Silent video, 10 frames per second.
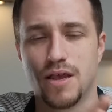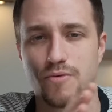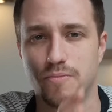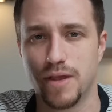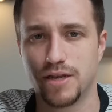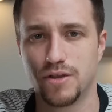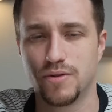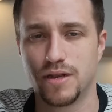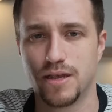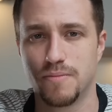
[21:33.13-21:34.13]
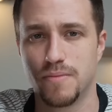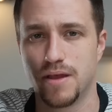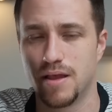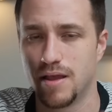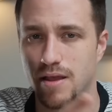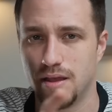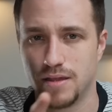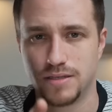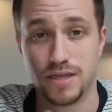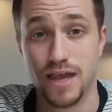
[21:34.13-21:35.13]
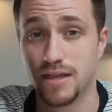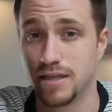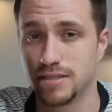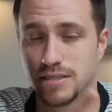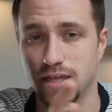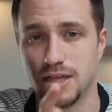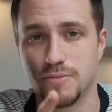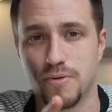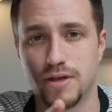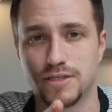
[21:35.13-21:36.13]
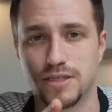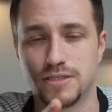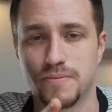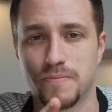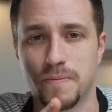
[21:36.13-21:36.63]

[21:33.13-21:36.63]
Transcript: We're made new in him daily. It's a daily process.